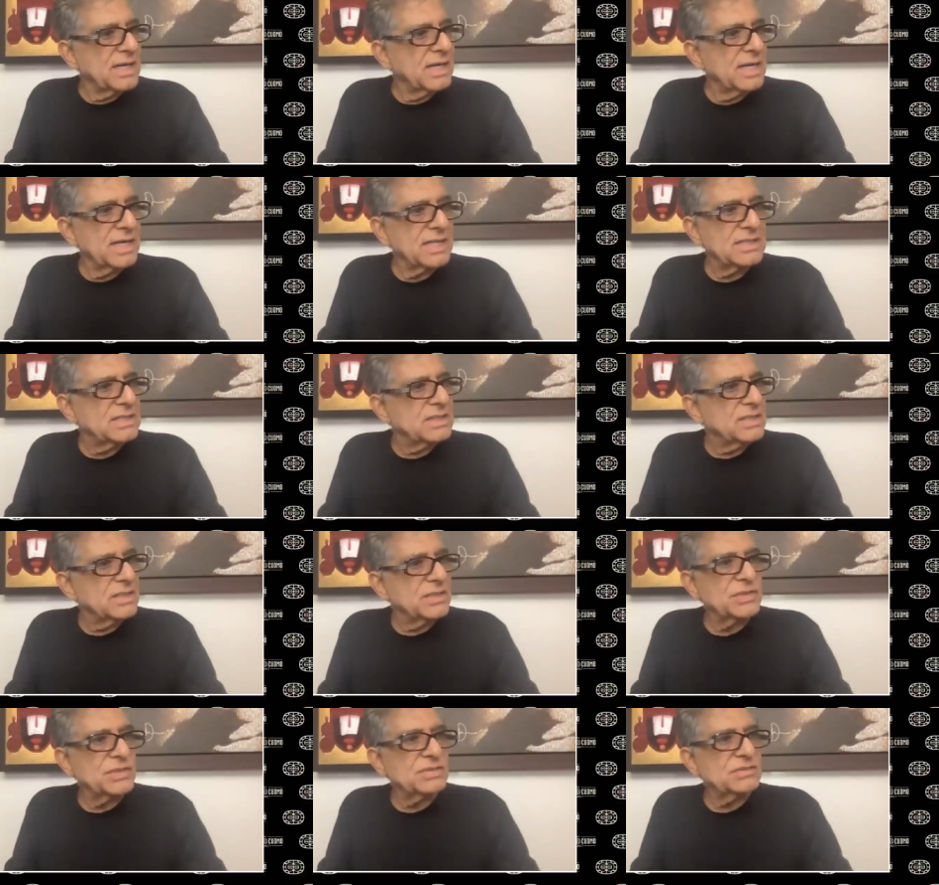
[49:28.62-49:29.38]
I
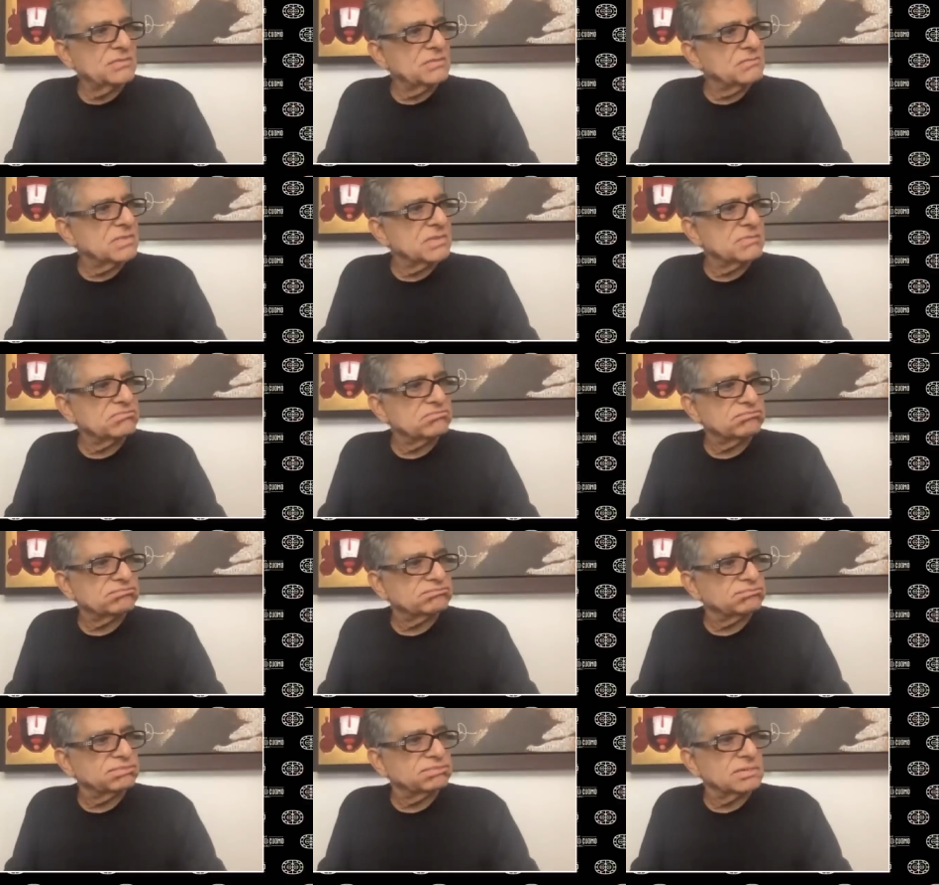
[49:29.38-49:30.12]
don't
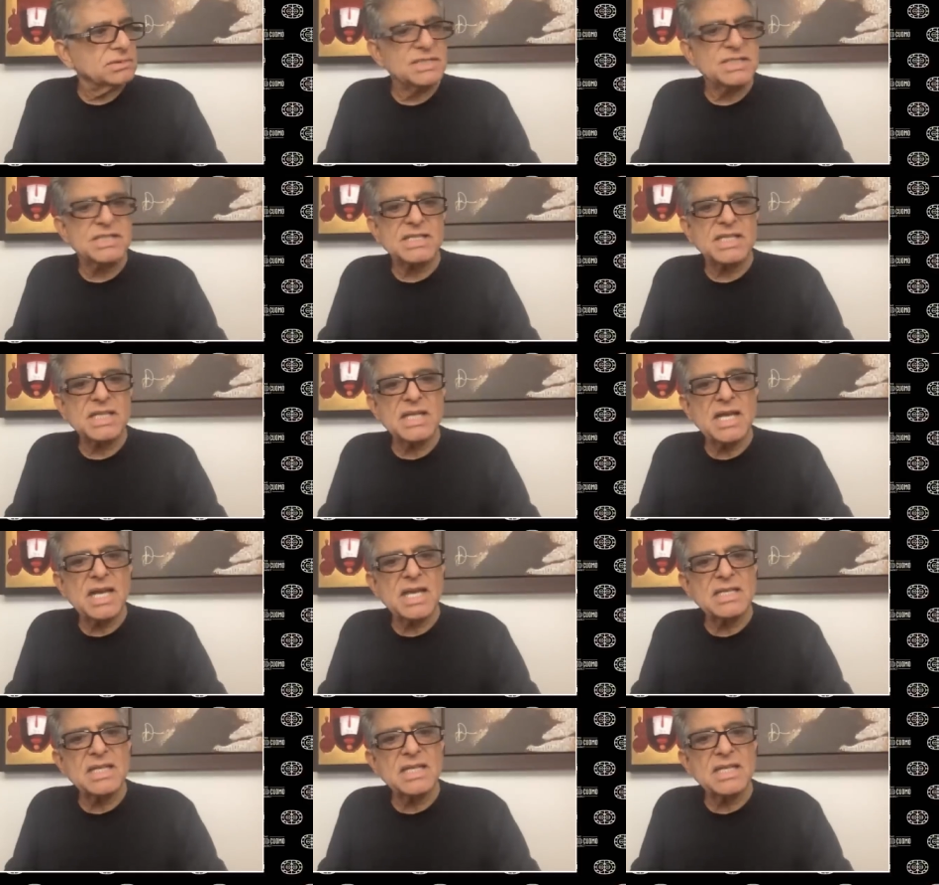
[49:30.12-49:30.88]
see
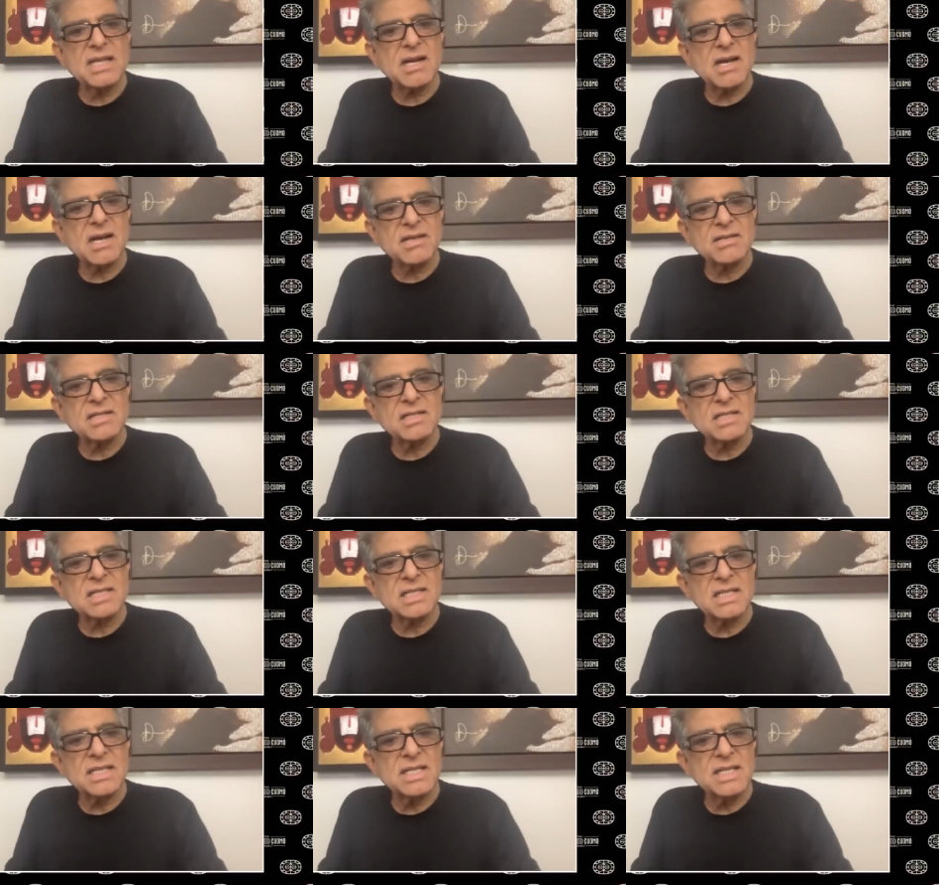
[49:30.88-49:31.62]
any
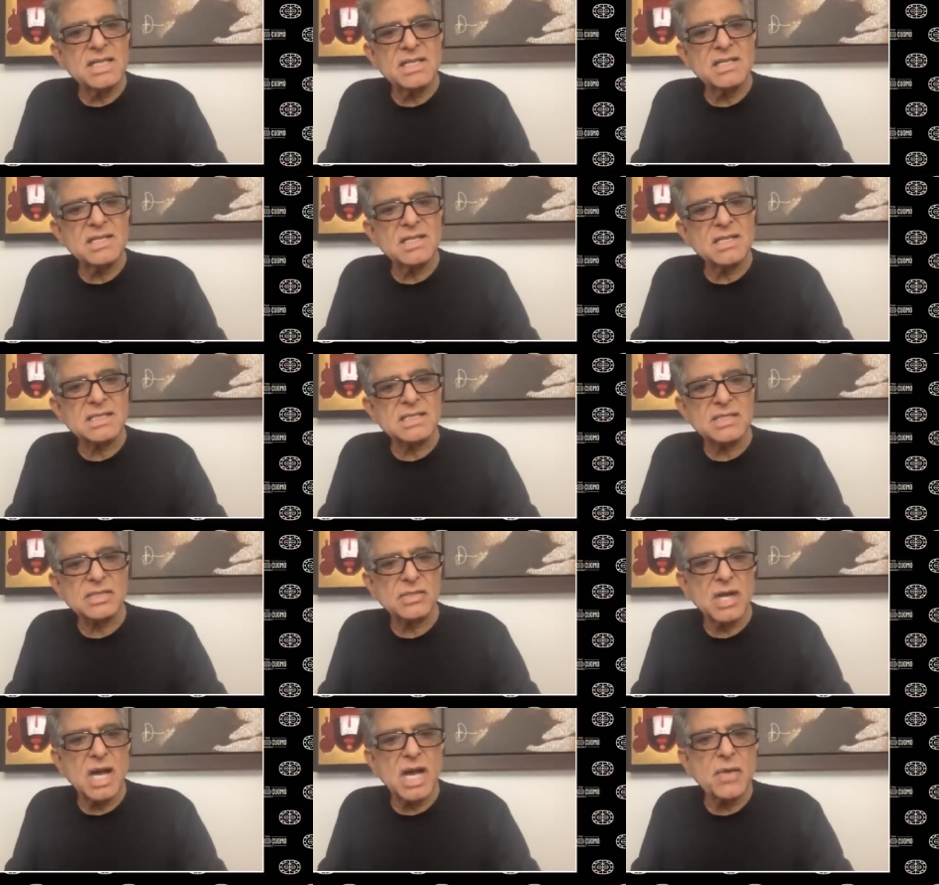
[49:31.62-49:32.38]
current leaders.
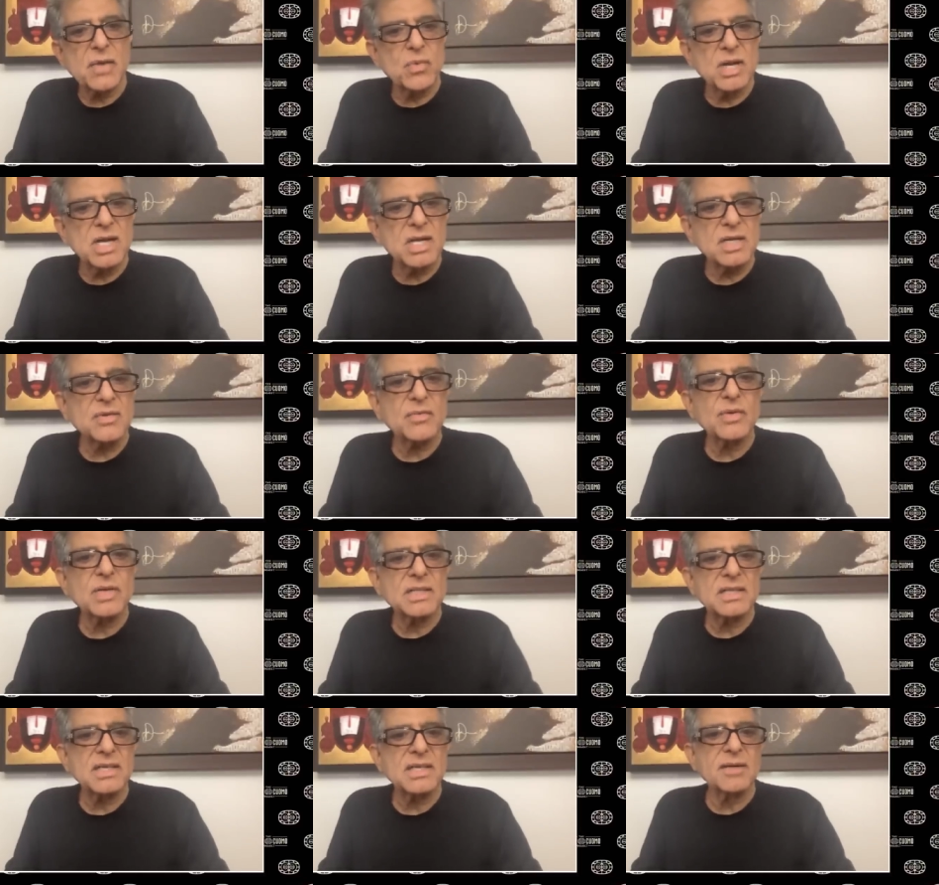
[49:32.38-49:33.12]
You know, I work
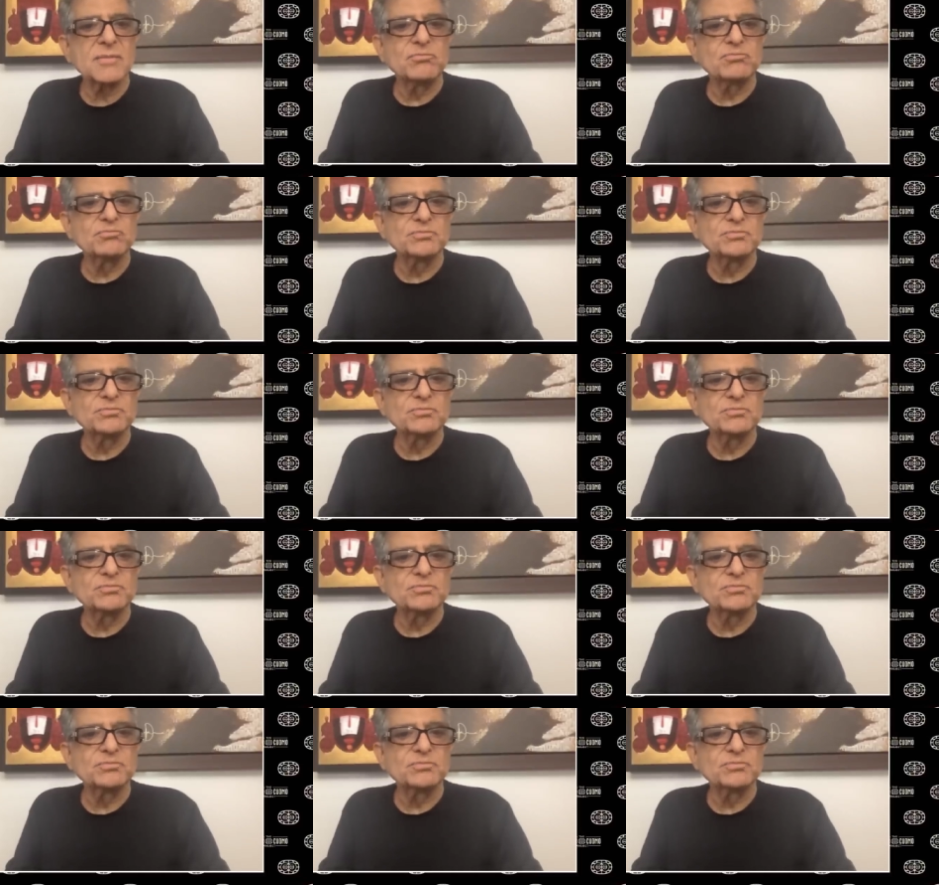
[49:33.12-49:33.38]
with a